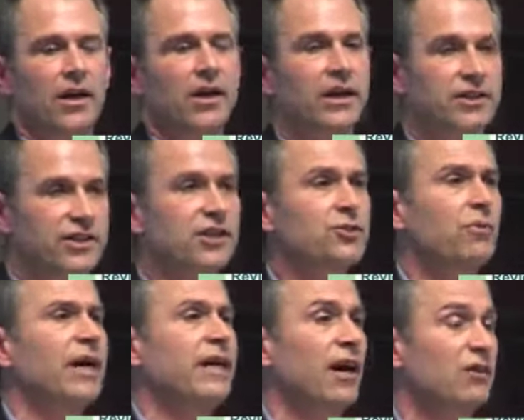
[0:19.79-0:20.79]
exists
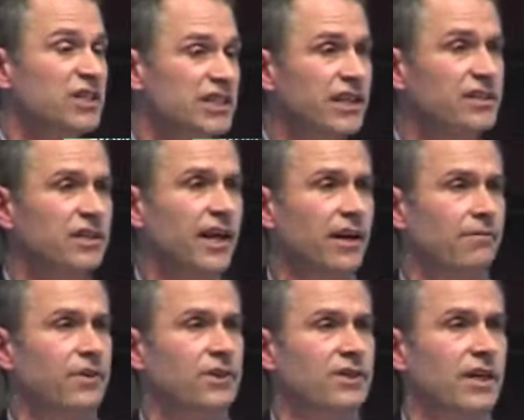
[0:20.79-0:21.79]
right now at 6
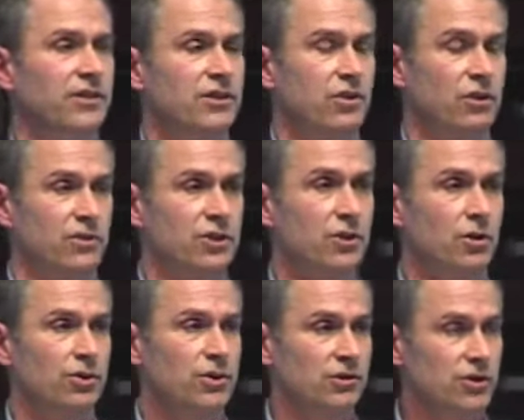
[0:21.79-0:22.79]
landfill sites in Nova
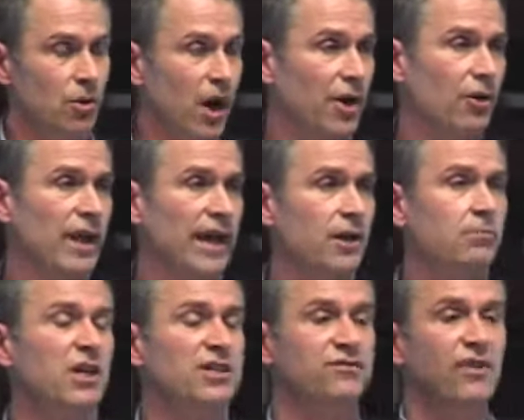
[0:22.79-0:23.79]
Scotia. So Otter Lake
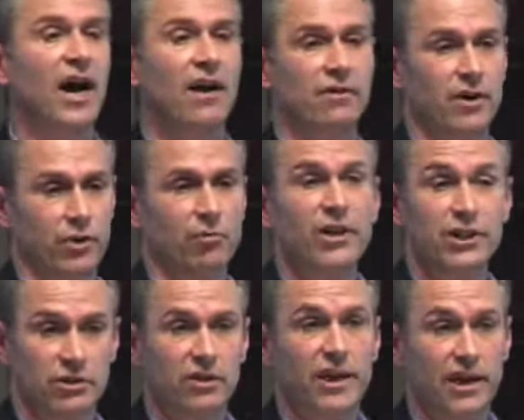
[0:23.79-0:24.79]
plus 5 other
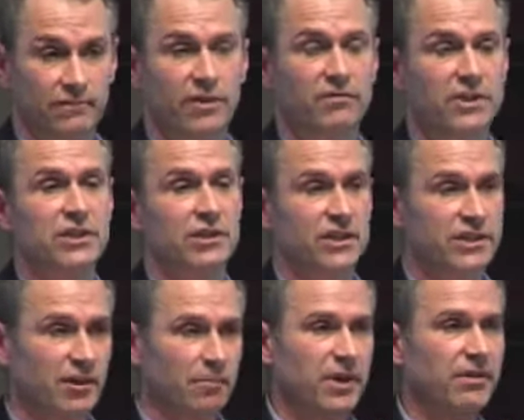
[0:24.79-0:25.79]
regional landfill
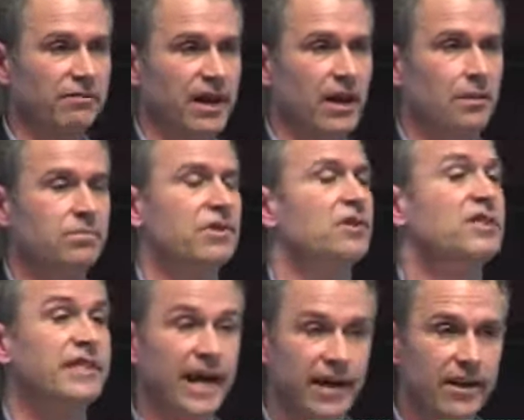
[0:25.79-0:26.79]
facilities have been developed,
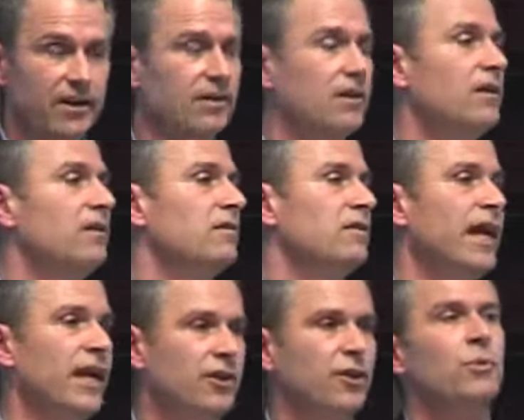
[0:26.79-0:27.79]
cited,
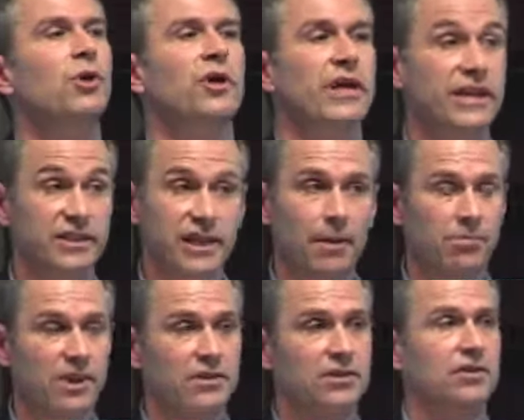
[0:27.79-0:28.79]
gained community
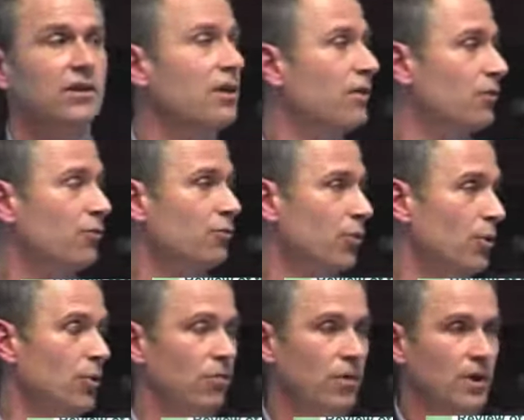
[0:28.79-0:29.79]
acceptance
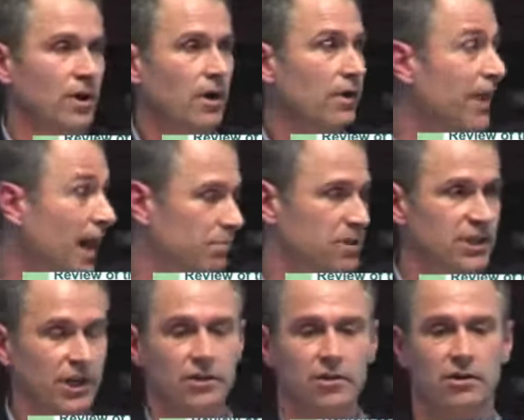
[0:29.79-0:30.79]
through that
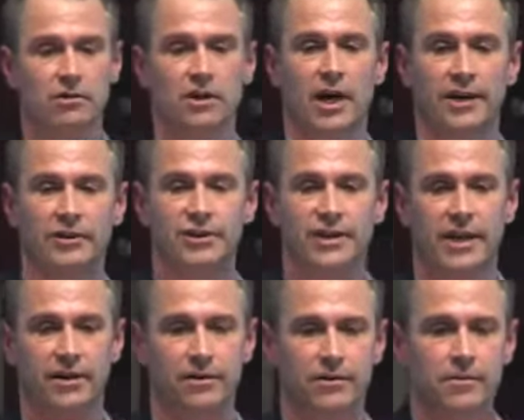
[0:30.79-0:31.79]
particular liner
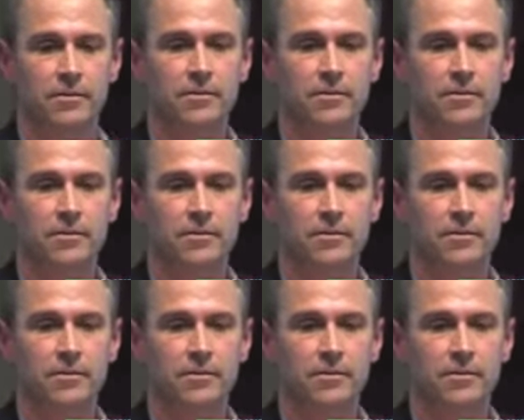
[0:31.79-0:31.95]
standard.